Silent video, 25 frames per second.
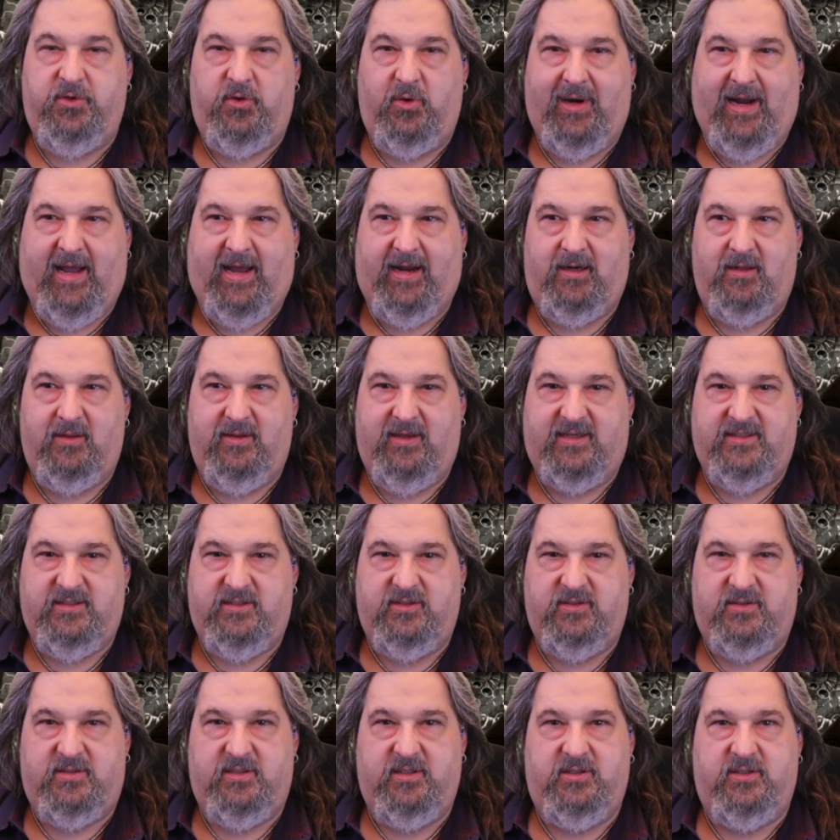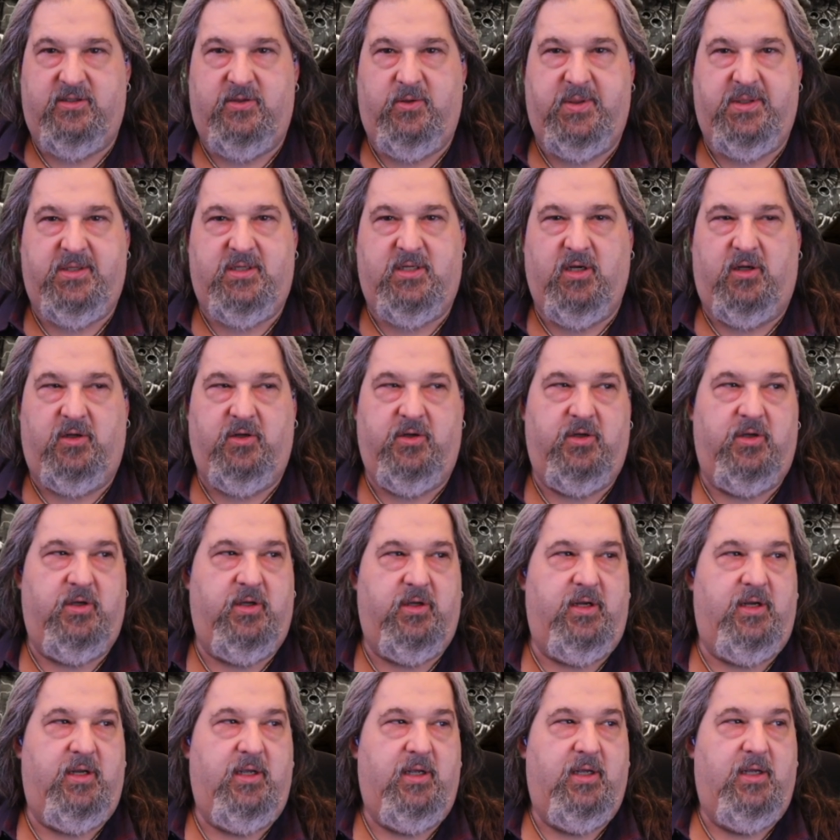or adolescence into
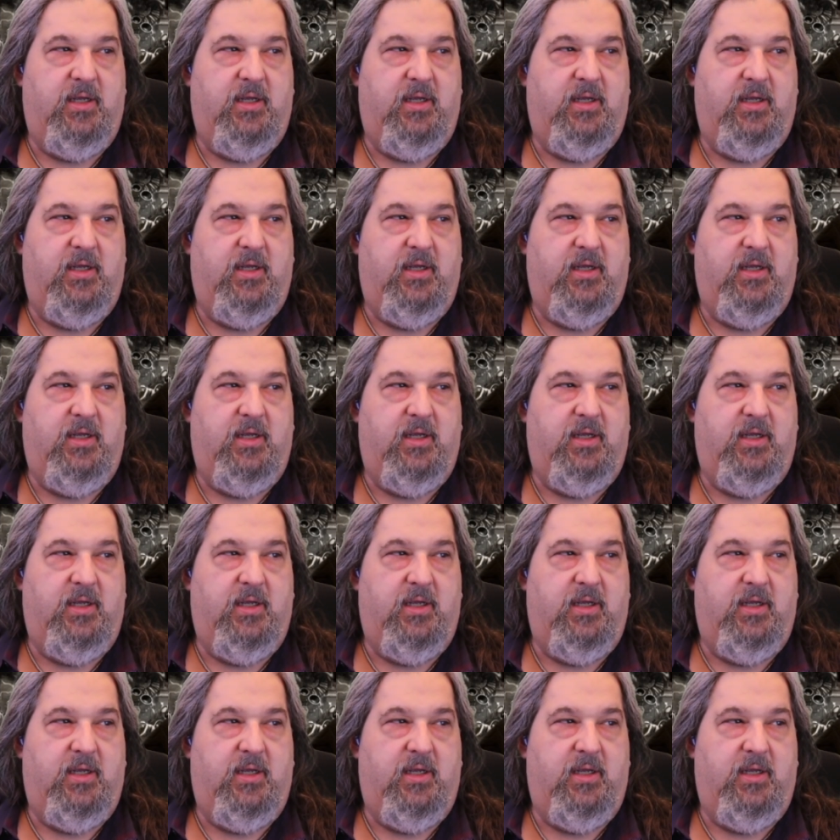adulthood.